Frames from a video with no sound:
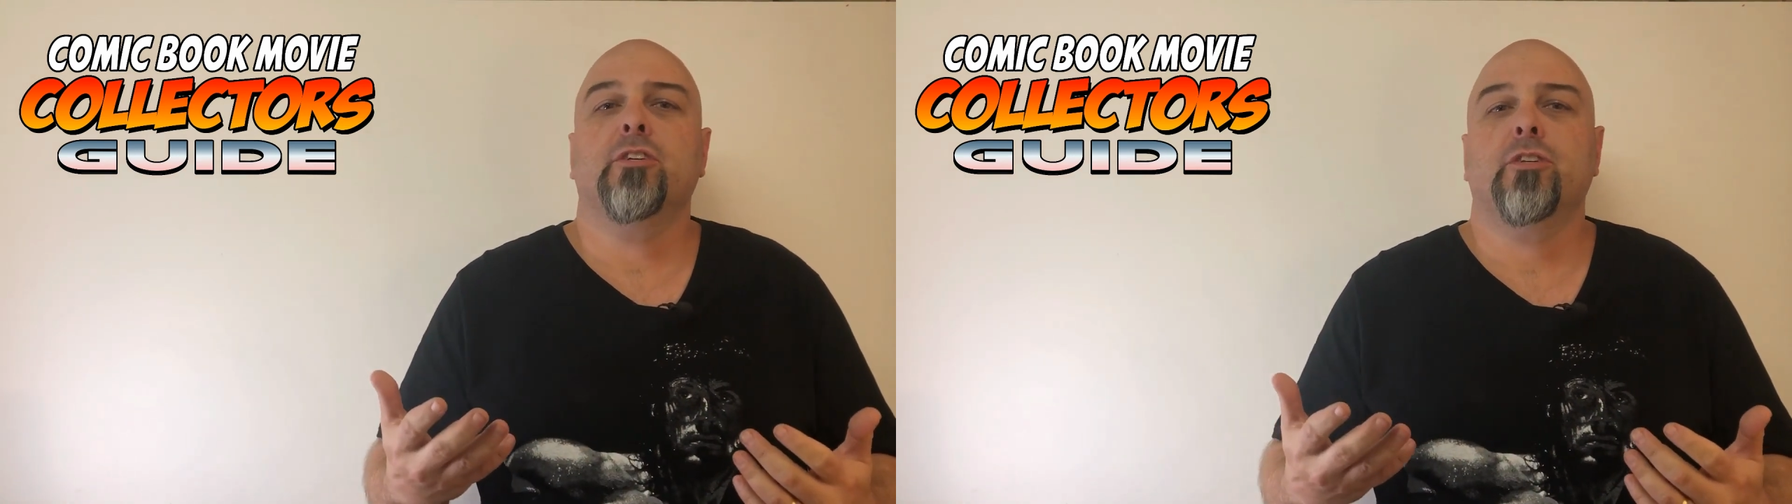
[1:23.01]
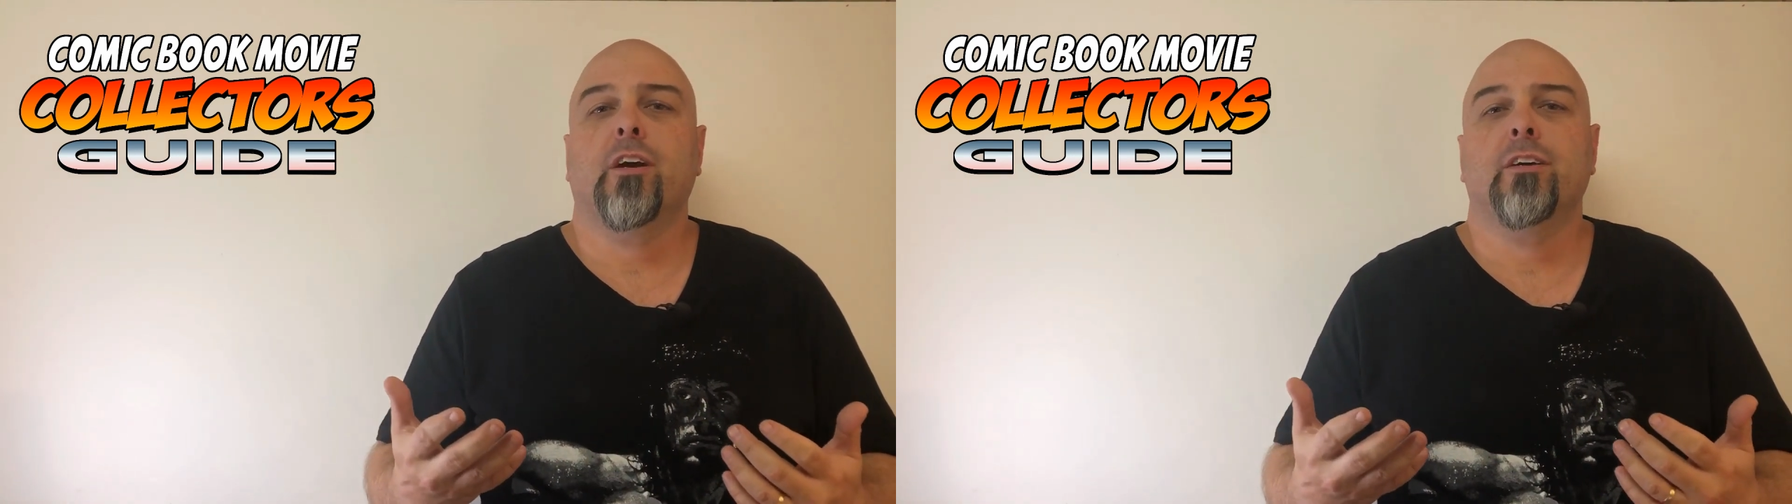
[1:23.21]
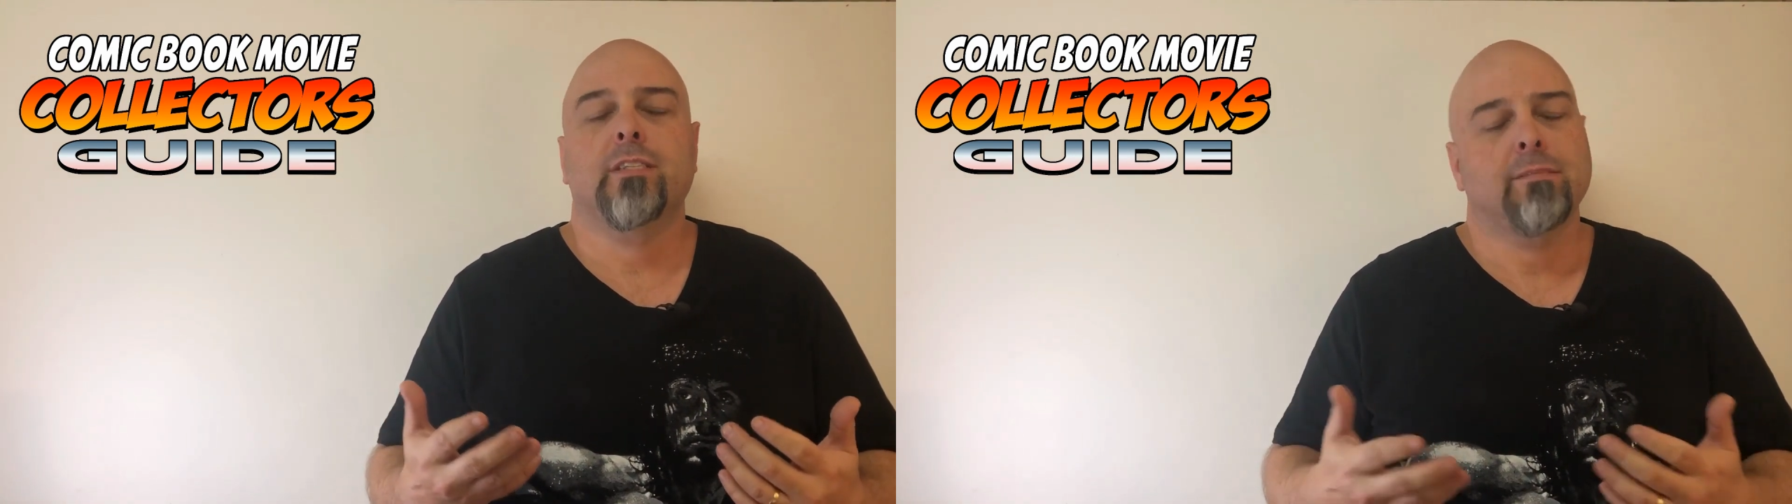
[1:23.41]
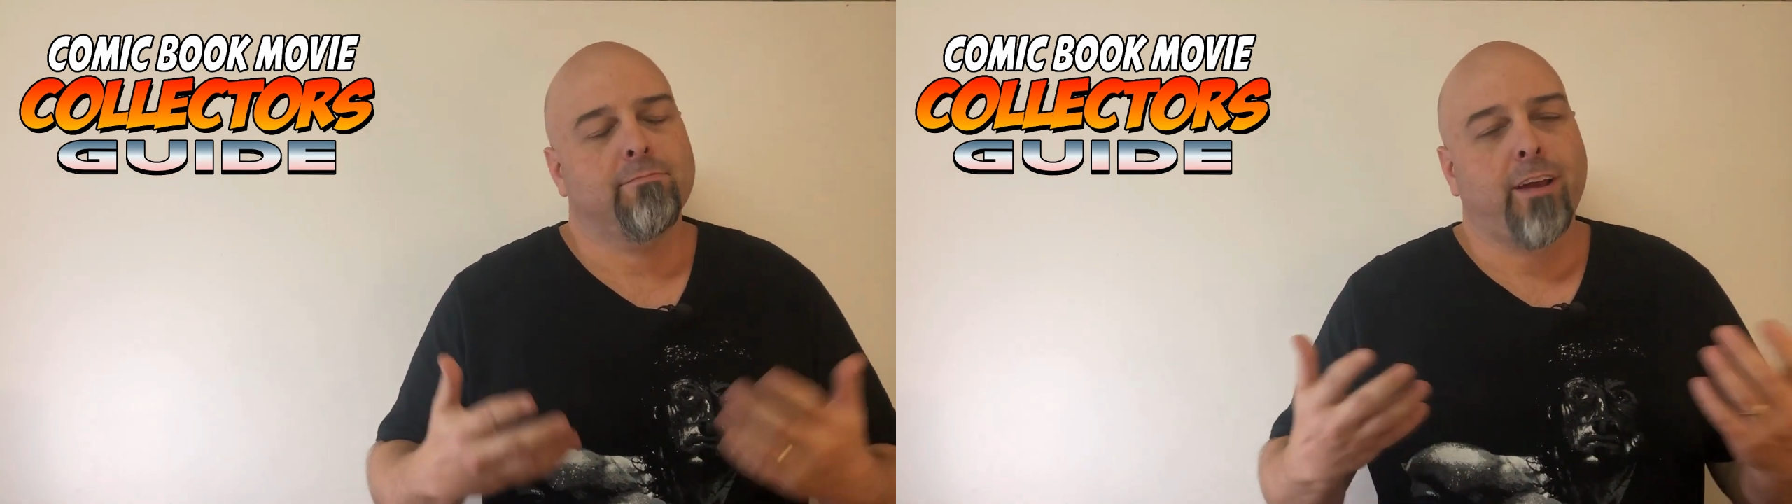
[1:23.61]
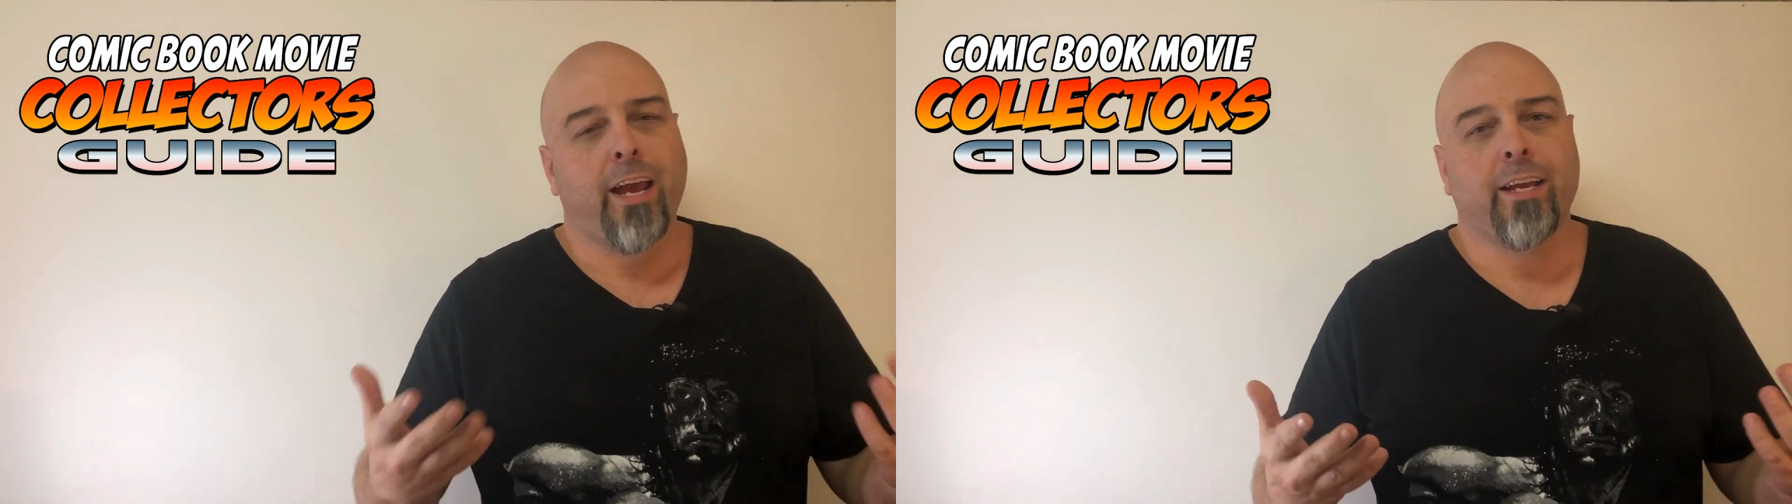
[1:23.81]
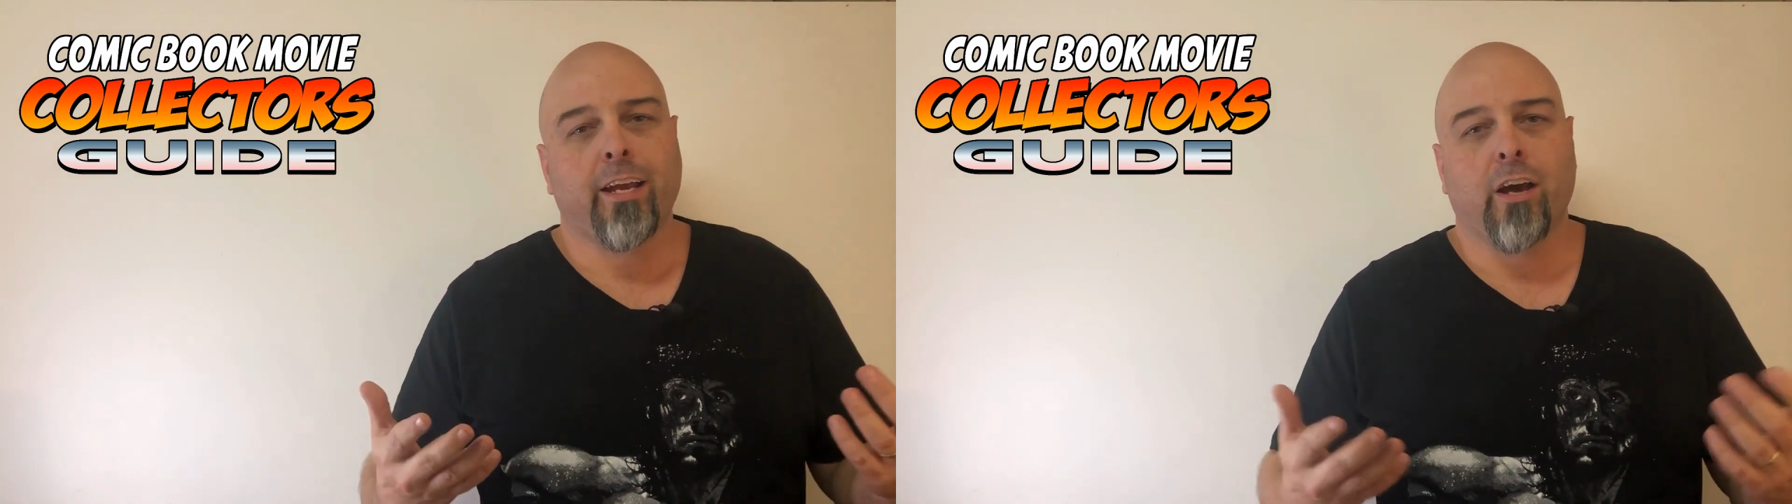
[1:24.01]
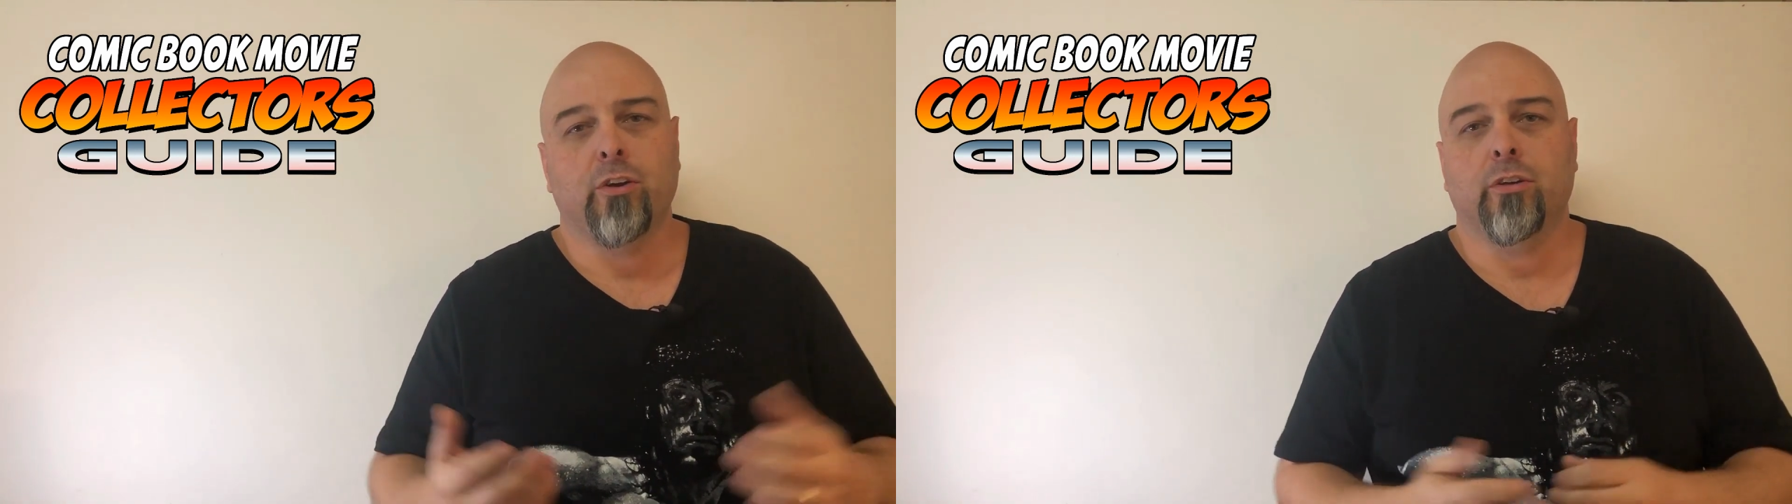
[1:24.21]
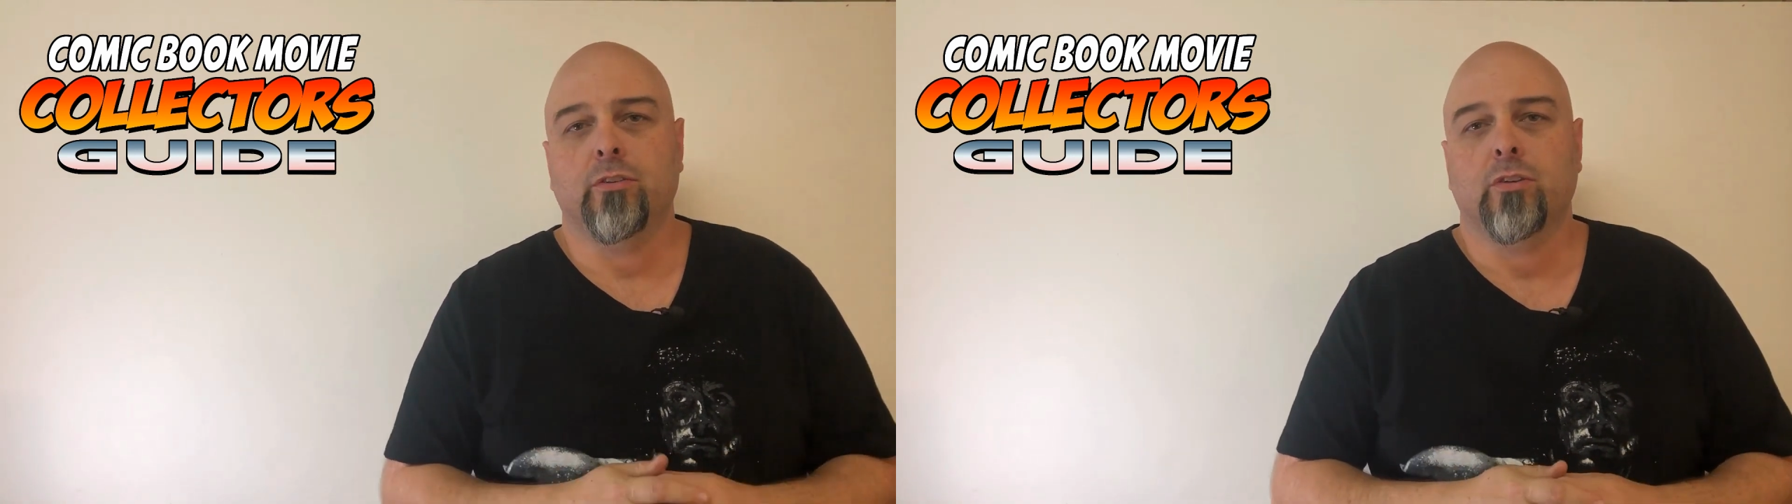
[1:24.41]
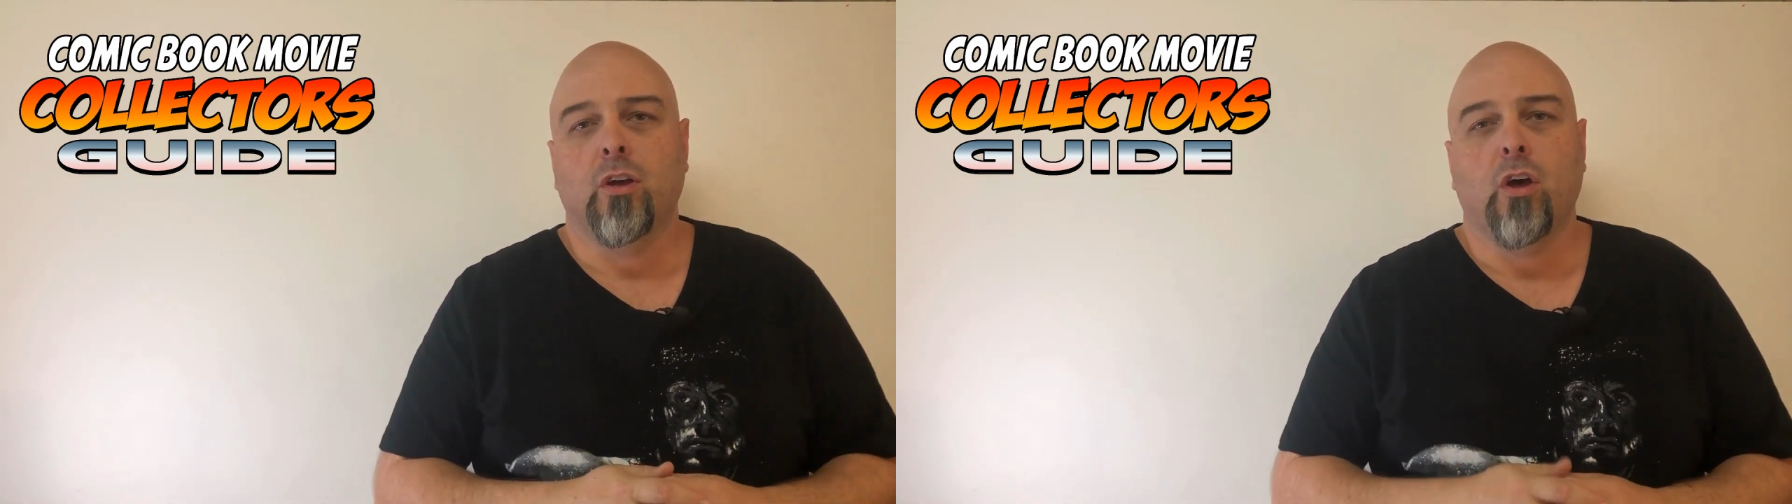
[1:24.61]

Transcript: shows and cartoons,